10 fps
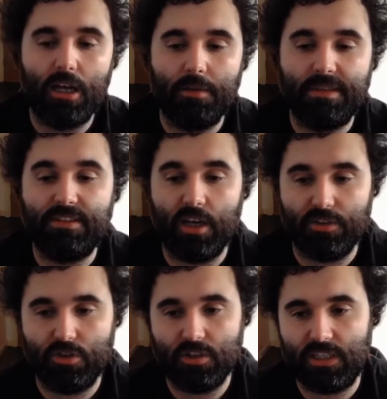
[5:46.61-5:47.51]
He starts
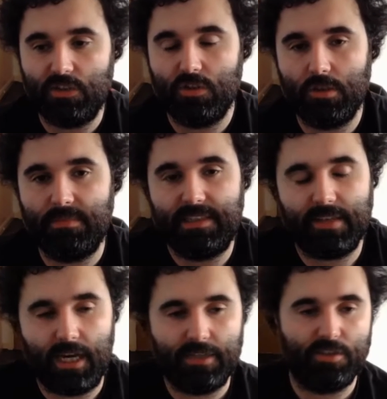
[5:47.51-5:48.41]
talking to him. This
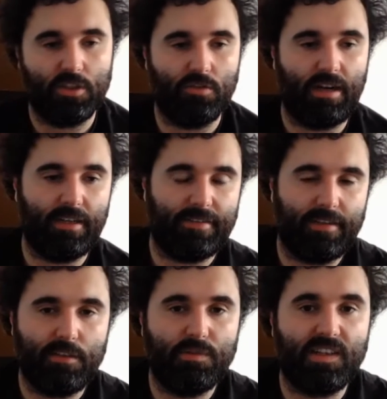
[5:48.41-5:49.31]
guy turns around and
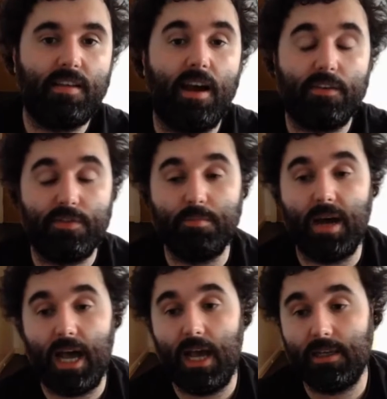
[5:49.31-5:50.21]
says he was attacked from
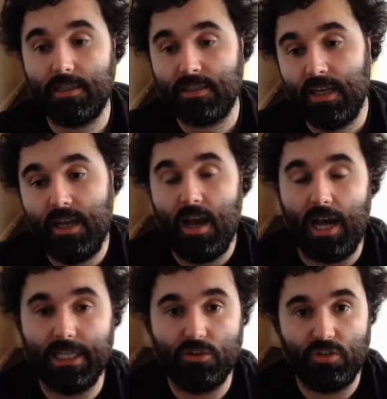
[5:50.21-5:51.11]
behind,
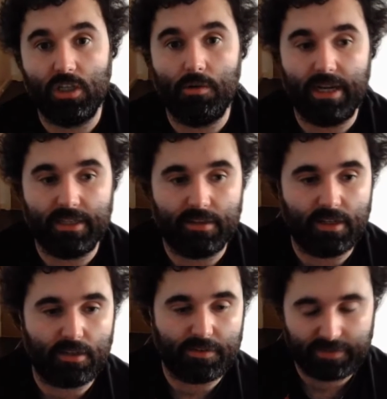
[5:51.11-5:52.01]
and he doesn't know anything
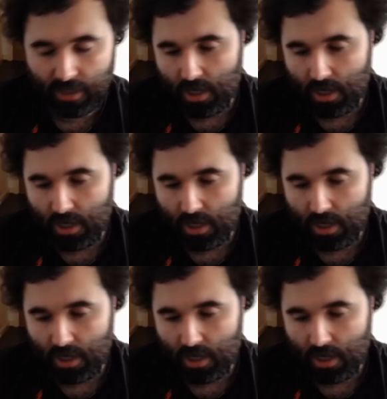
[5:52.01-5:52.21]
else.